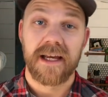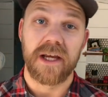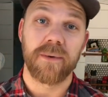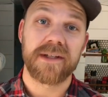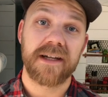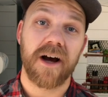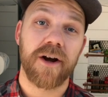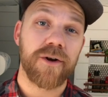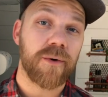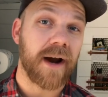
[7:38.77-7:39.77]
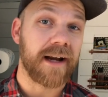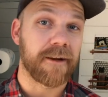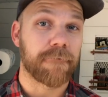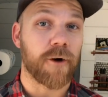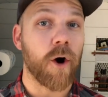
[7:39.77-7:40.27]
It was in
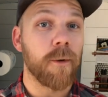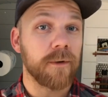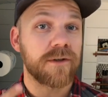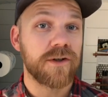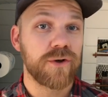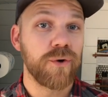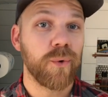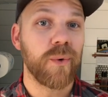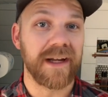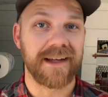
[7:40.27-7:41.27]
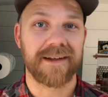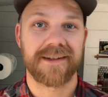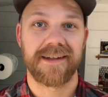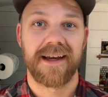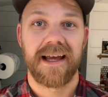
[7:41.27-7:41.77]
underwriting for almost 2
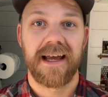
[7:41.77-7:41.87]
weeks,